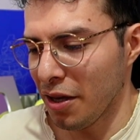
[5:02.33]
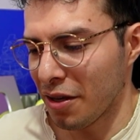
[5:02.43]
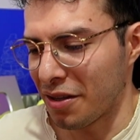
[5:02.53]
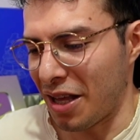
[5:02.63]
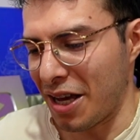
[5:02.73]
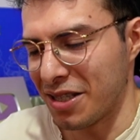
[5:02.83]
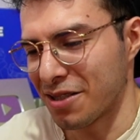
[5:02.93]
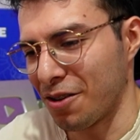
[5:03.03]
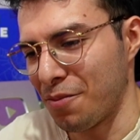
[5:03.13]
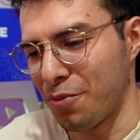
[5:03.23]
Nice.
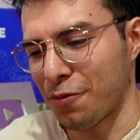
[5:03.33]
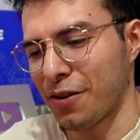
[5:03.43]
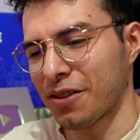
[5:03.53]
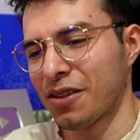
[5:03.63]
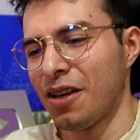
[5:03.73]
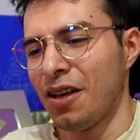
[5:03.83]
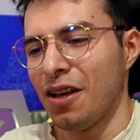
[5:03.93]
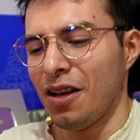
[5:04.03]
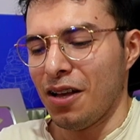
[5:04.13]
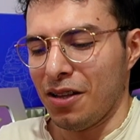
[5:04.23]
Okay, perfect.
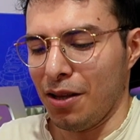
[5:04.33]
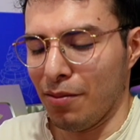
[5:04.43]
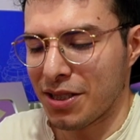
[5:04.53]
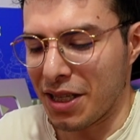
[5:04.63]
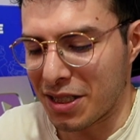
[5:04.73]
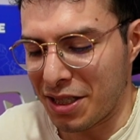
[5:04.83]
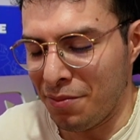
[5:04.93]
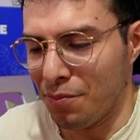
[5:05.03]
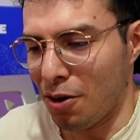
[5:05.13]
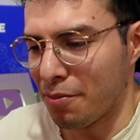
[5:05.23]
Level
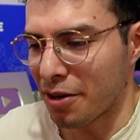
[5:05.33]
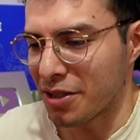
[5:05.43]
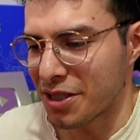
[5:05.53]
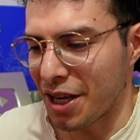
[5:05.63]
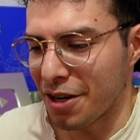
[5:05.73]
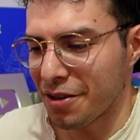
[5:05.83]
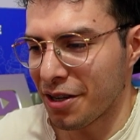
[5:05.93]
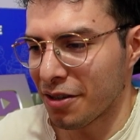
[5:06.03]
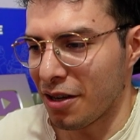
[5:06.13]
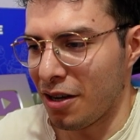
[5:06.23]
16 bomber is
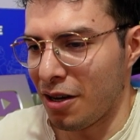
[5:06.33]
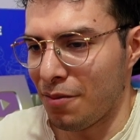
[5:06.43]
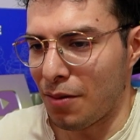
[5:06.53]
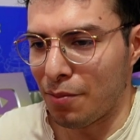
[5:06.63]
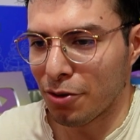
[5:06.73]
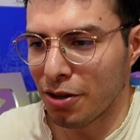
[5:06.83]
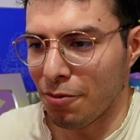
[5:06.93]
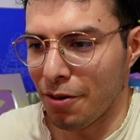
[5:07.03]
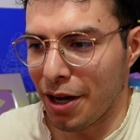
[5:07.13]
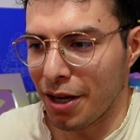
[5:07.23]
carrying. I'm gonna
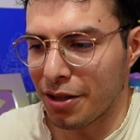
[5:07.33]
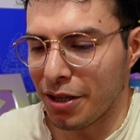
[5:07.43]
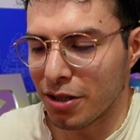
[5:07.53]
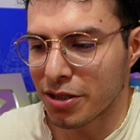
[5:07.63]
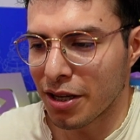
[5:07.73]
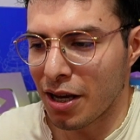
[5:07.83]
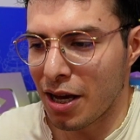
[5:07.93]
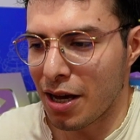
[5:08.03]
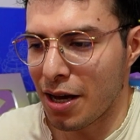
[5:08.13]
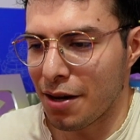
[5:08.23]
wait. He doesn't
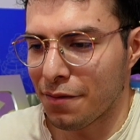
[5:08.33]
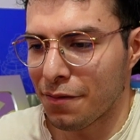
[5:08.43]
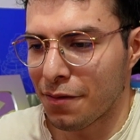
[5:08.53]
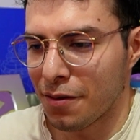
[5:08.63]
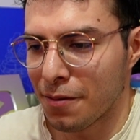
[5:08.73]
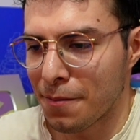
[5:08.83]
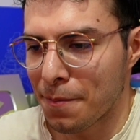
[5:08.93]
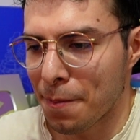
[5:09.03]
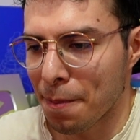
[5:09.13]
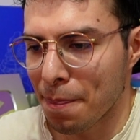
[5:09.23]
have.
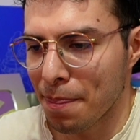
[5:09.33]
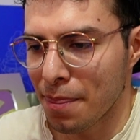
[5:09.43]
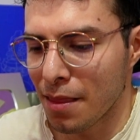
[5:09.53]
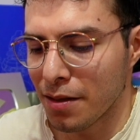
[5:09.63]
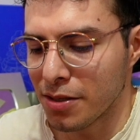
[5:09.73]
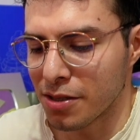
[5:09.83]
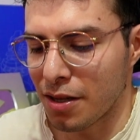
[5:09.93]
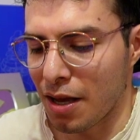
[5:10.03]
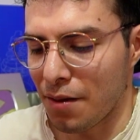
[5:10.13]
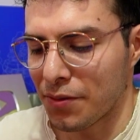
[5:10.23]
He's gonna
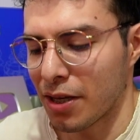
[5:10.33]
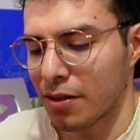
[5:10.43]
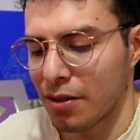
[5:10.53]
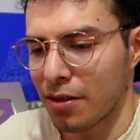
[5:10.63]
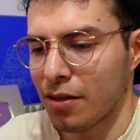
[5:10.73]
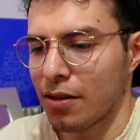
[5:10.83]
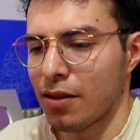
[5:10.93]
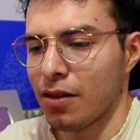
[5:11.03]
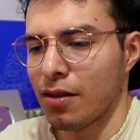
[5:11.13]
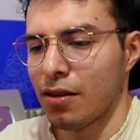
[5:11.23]
have that.
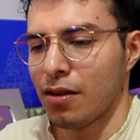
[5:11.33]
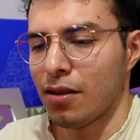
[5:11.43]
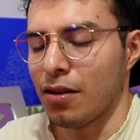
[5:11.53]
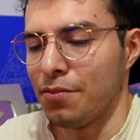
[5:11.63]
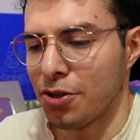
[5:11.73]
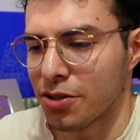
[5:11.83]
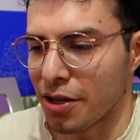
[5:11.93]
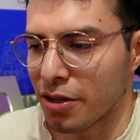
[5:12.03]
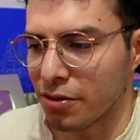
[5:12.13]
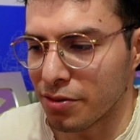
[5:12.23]
Let me just
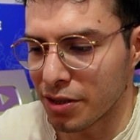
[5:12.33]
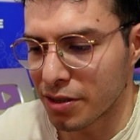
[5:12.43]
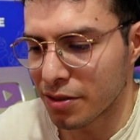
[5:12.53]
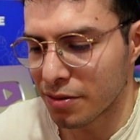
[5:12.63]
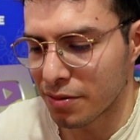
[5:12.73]
arrow this.